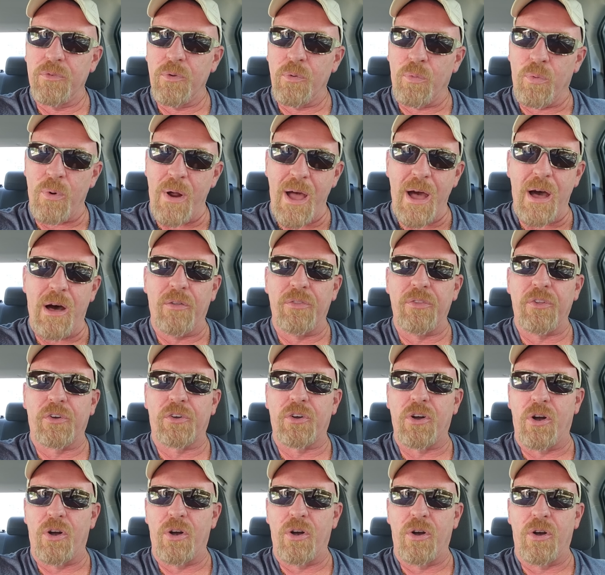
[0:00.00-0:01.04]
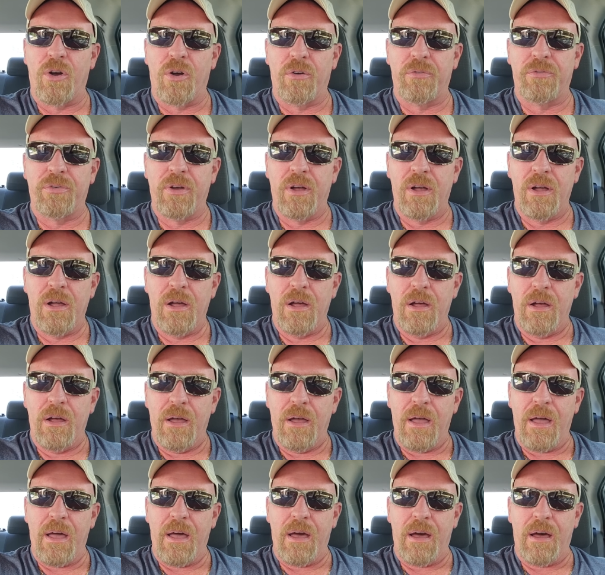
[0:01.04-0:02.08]
round the curve,
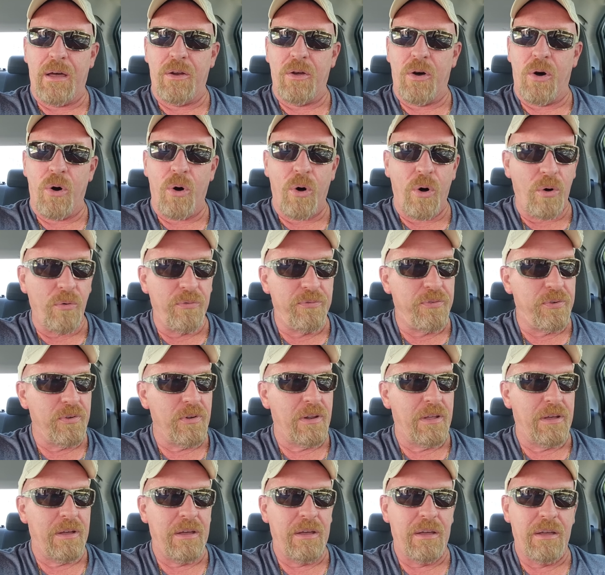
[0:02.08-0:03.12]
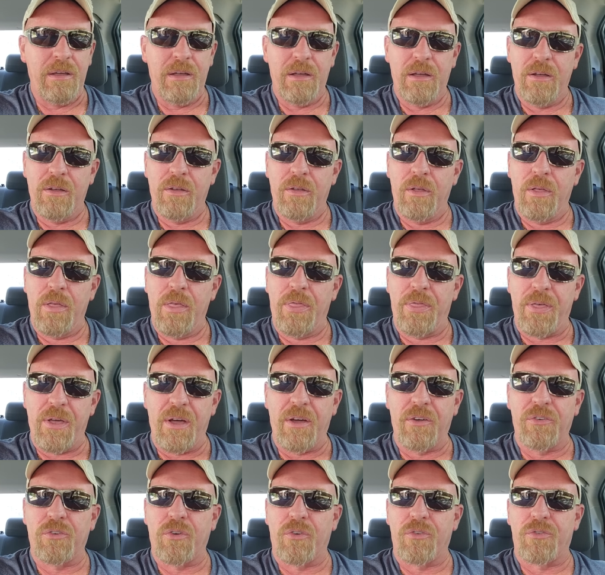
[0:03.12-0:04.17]
and hopefully
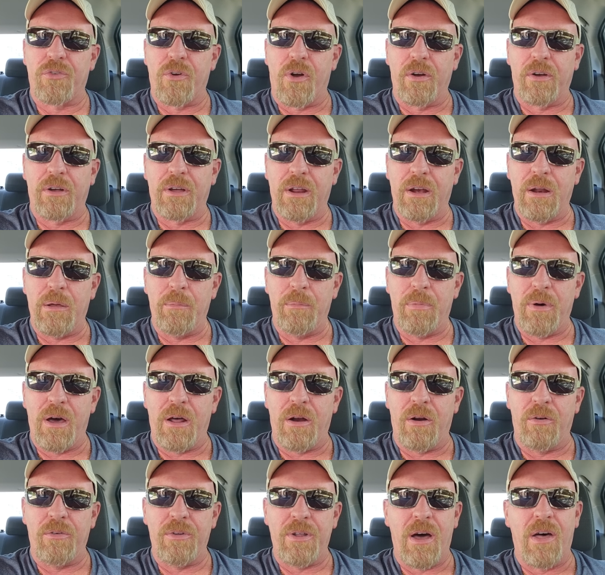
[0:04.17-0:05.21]
things will start getting better.